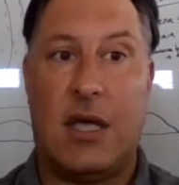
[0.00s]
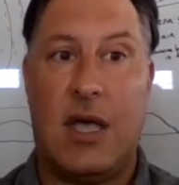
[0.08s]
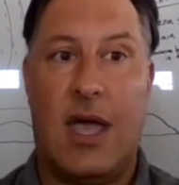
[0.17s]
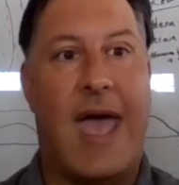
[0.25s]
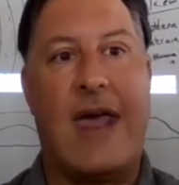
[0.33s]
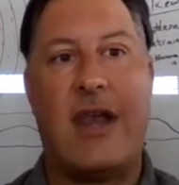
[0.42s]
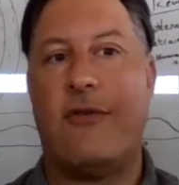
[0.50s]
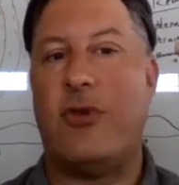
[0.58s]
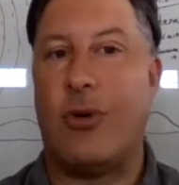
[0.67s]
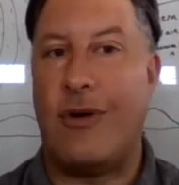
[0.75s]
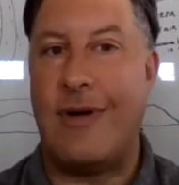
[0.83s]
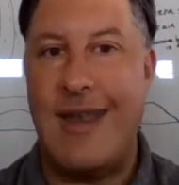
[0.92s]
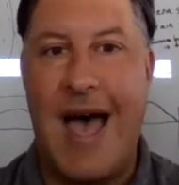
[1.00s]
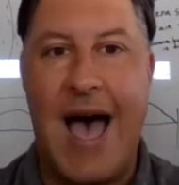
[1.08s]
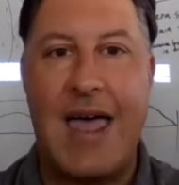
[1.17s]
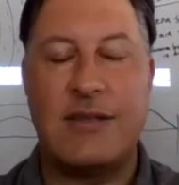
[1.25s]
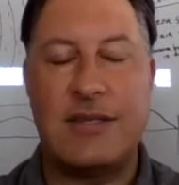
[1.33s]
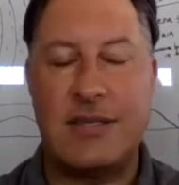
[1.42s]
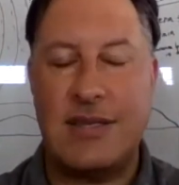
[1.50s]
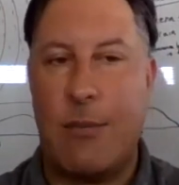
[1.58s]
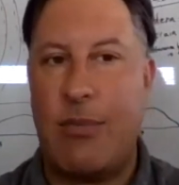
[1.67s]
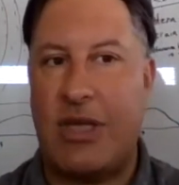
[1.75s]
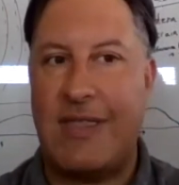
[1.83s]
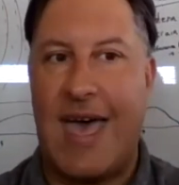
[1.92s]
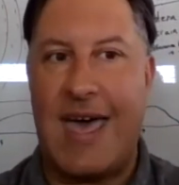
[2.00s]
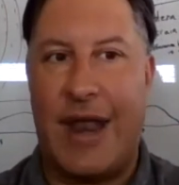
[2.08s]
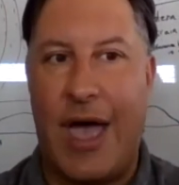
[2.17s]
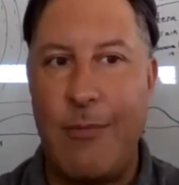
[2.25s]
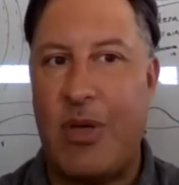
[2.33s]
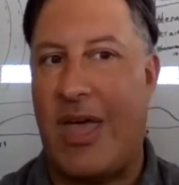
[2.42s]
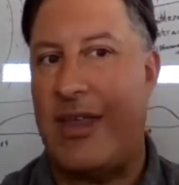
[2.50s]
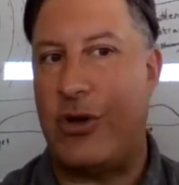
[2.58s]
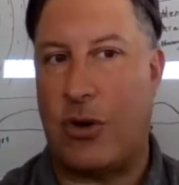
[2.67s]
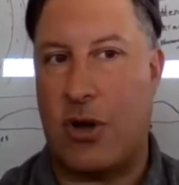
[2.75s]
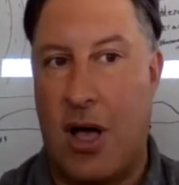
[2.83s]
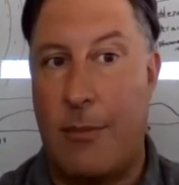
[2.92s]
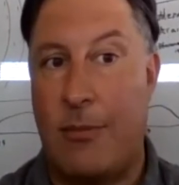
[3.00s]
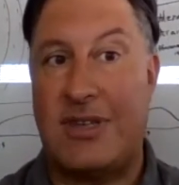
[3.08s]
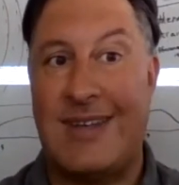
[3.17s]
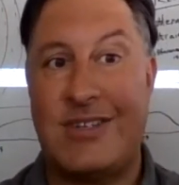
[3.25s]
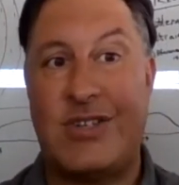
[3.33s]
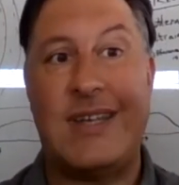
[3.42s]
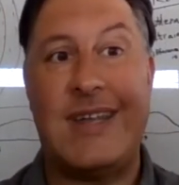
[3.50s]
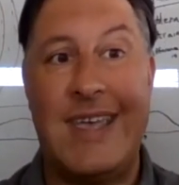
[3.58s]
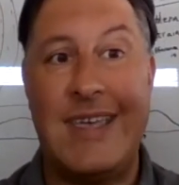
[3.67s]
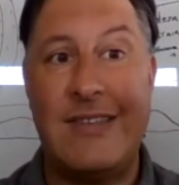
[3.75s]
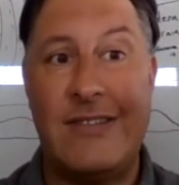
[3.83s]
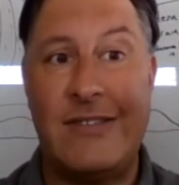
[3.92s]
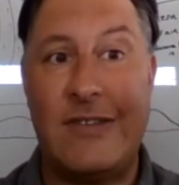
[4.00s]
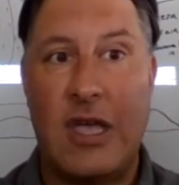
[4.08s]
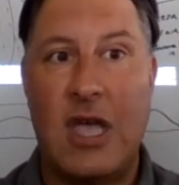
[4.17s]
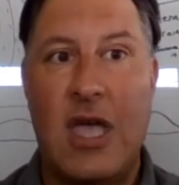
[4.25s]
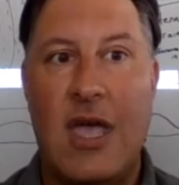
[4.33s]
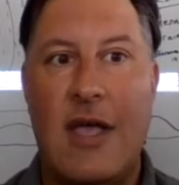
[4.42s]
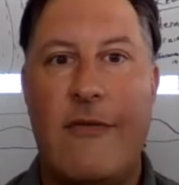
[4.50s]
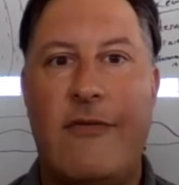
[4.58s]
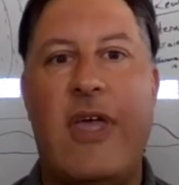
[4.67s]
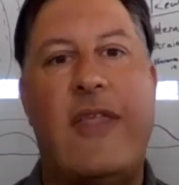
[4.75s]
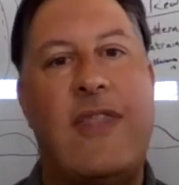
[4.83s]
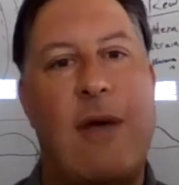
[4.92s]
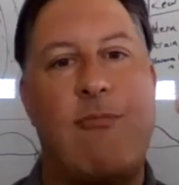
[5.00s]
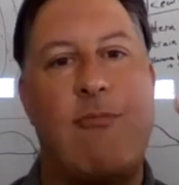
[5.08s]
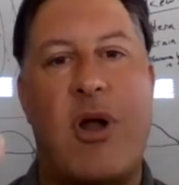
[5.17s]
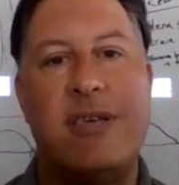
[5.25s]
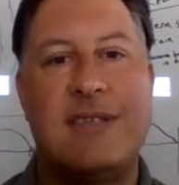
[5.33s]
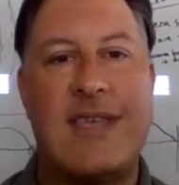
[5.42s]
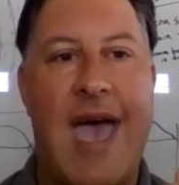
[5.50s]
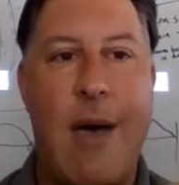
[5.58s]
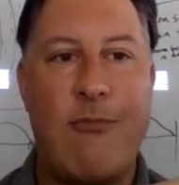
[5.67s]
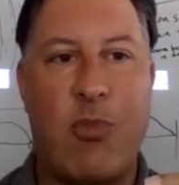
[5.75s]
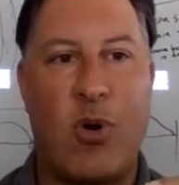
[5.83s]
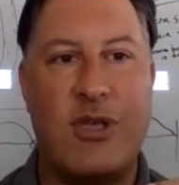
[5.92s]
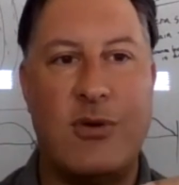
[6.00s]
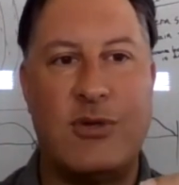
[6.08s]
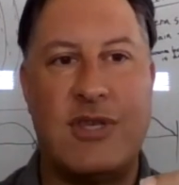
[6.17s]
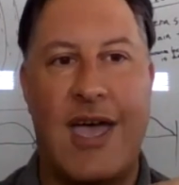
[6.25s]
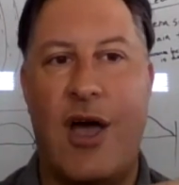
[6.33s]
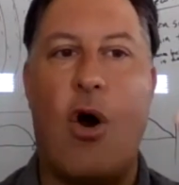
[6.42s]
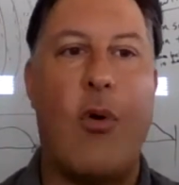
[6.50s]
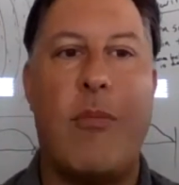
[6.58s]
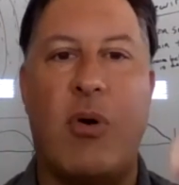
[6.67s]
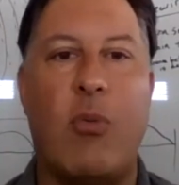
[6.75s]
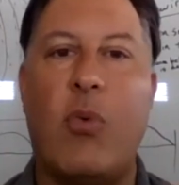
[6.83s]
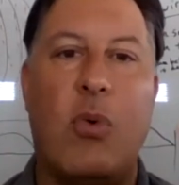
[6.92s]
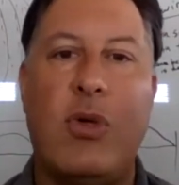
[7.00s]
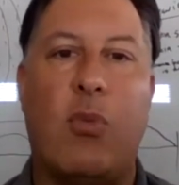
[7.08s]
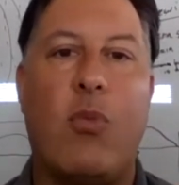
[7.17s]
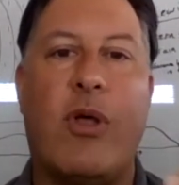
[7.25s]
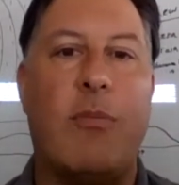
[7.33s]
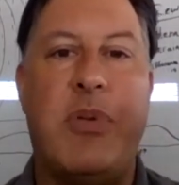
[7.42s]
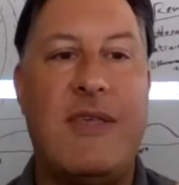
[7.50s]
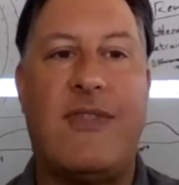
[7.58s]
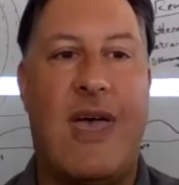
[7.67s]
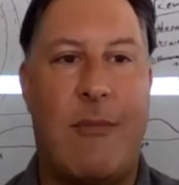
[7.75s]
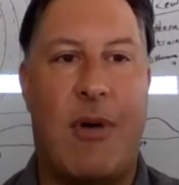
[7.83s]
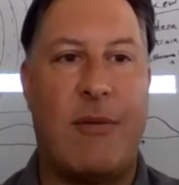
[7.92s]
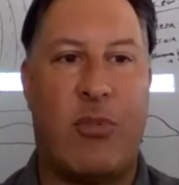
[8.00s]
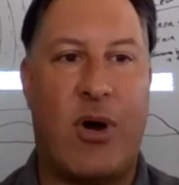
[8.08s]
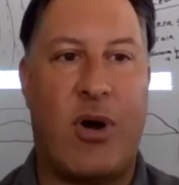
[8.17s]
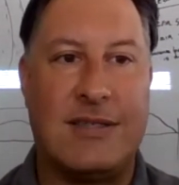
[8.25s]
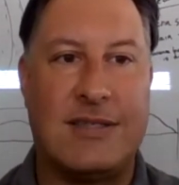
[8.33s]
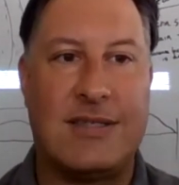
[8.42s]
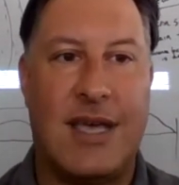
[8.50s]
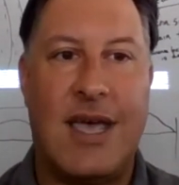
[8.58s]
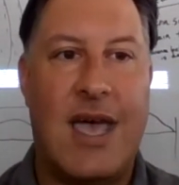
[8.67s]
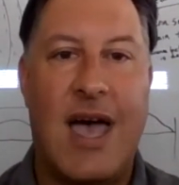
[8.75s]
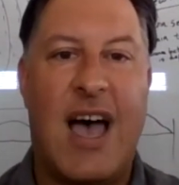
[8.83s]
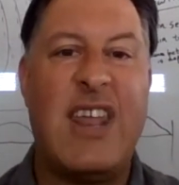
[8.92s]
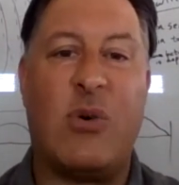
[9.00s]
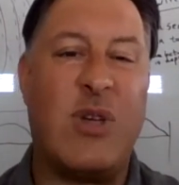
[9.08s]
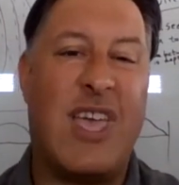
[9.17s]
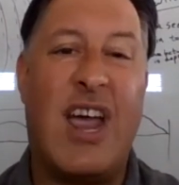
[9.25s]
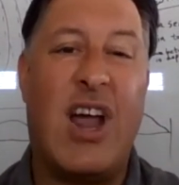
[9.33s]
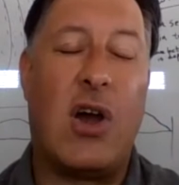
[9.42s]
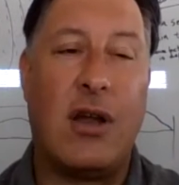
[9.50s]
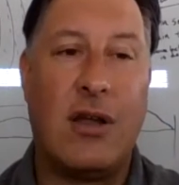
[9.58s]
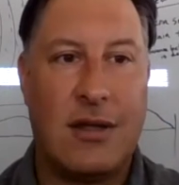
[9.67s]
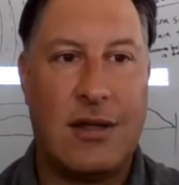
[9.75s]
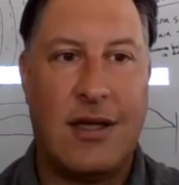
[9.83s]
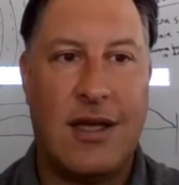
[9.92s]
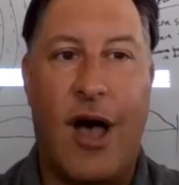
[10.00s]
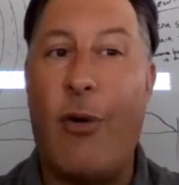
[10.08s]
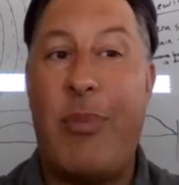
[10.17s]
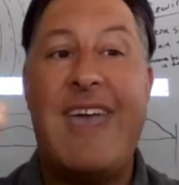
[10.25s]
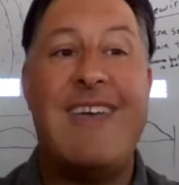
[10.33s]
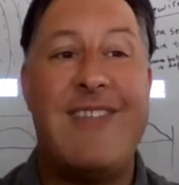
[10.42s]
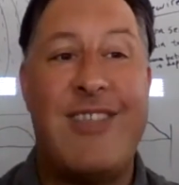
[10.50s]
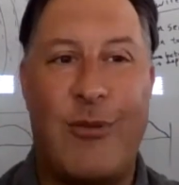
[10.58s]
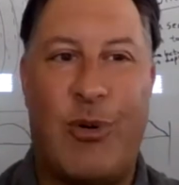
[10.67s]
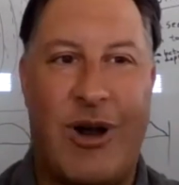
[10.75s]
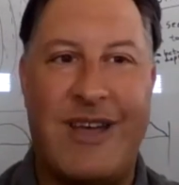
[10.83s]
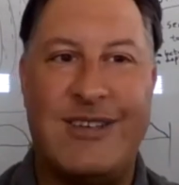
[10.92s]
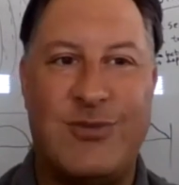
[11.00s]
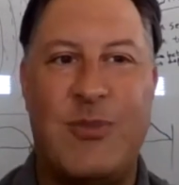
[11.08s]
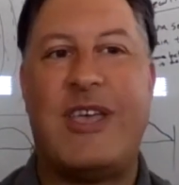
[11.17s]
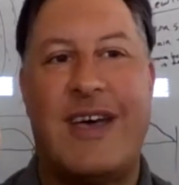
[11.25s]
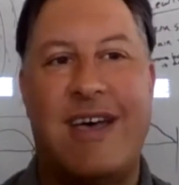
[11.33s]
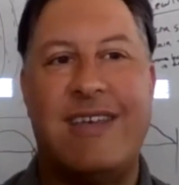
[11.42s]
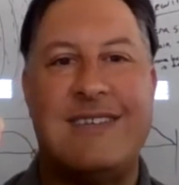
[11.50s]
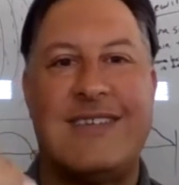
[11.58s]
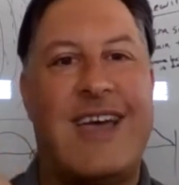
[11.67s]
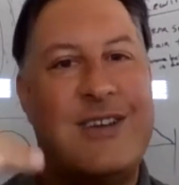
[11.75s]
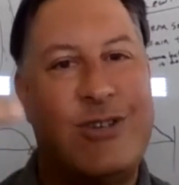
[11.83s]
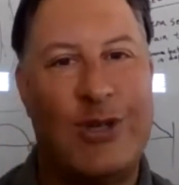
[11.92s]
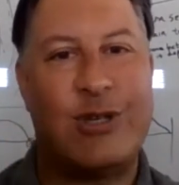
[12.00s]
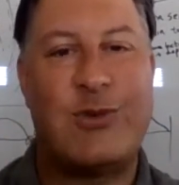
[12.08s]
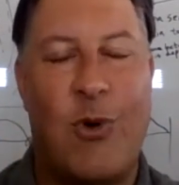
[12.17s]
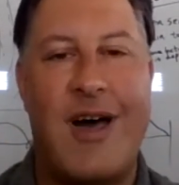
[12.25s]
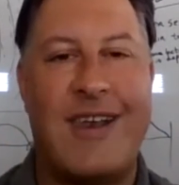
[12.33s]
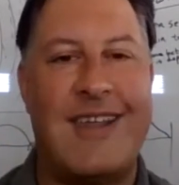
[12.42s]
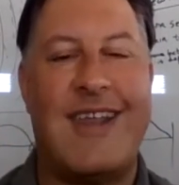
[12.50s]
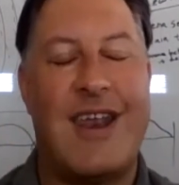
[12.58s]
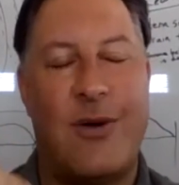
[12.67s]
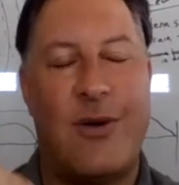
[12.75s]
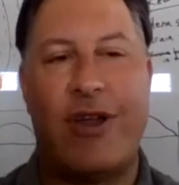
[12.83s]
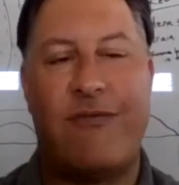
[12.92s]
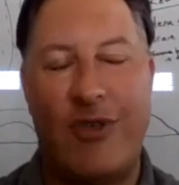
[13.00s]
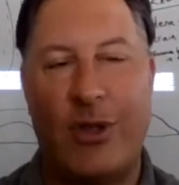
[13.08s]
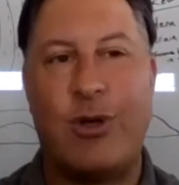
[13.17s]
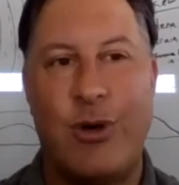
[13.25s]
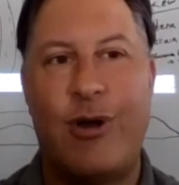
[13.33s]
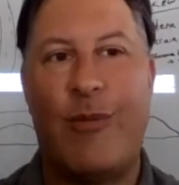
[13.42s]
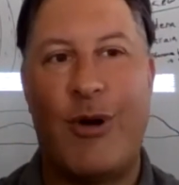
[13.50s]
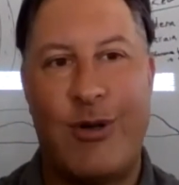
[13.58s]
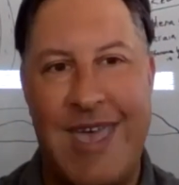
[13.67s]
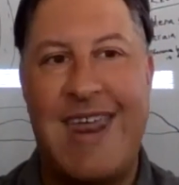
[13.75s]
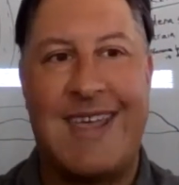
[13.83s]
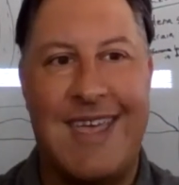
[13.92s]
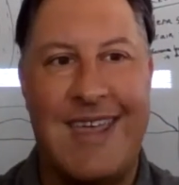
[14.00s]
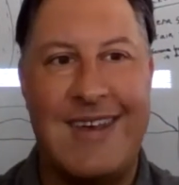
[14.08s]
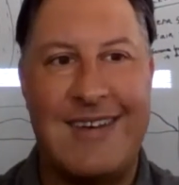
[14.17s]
And if you're not stepping that up and your competition is, then that price gap where you say, oh, but you will beat them on price. I don't care. I'll pay their price because I just want it and I want to feel good about getting it.